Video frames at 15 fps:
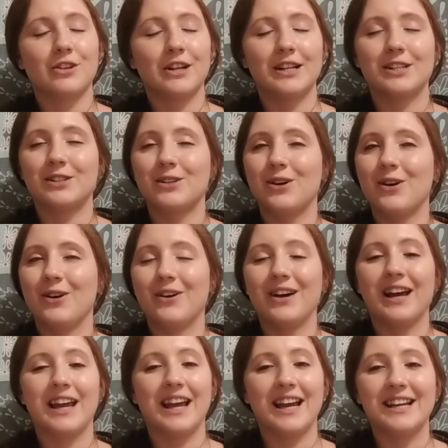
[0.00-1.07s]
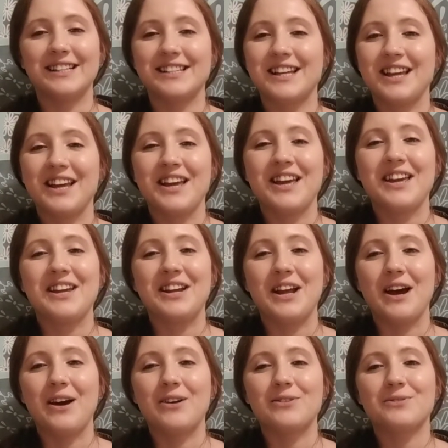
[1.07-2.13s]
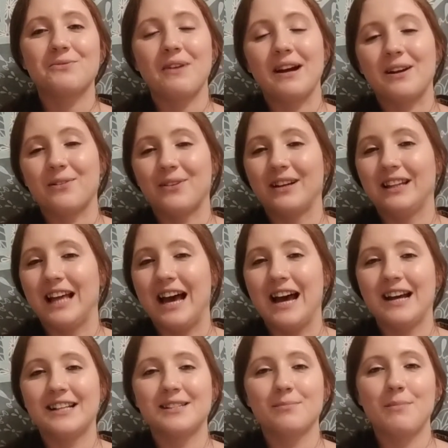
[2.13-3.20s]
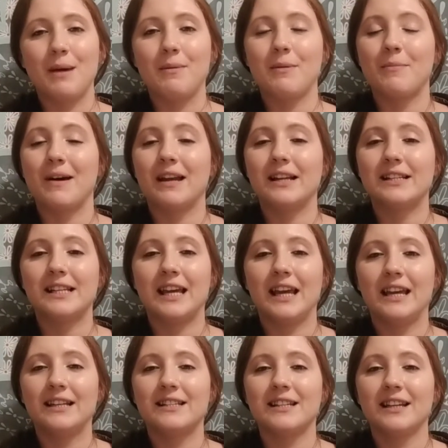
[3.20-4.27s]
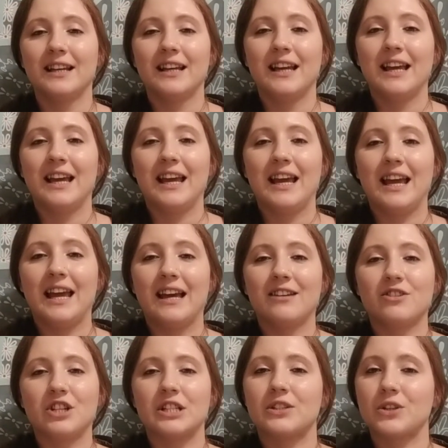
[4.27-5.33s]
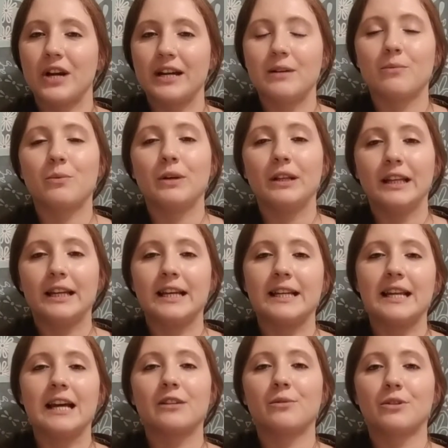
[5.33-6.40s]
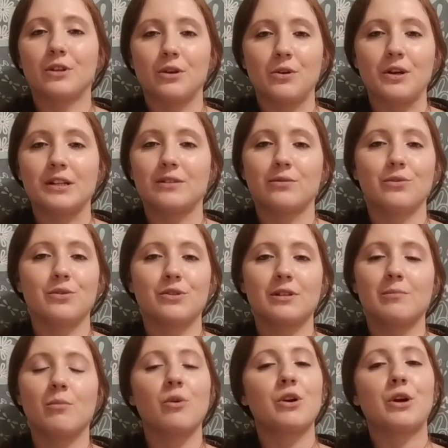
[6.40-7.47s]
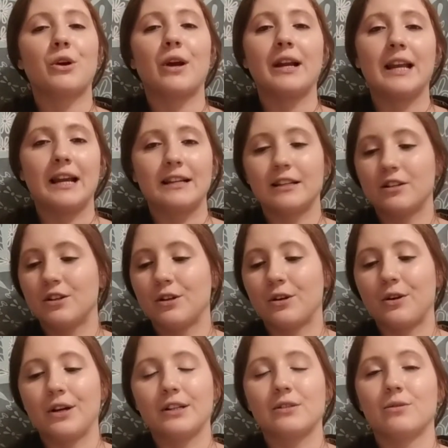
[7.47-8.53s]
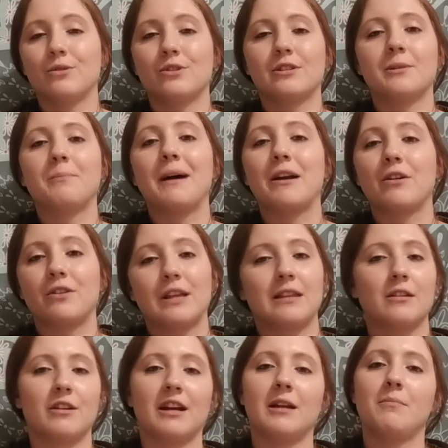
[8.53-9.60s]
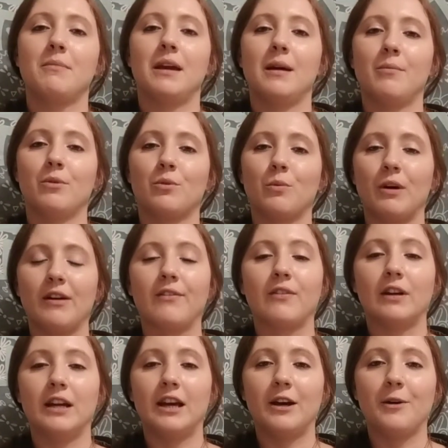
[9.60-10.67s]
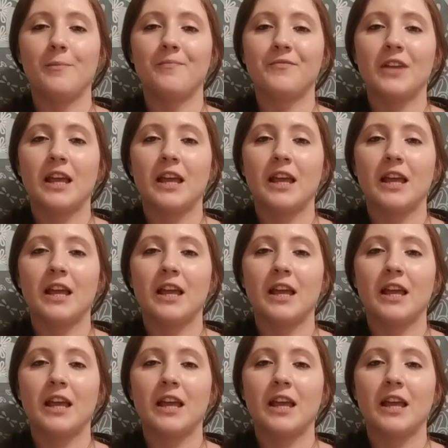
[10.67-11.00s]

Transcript: your crystal, and, try to relax, maybe meditate, and just try to really connect with your crystals. The more you're connected to your crystals, the better that they're going to be able to work for you.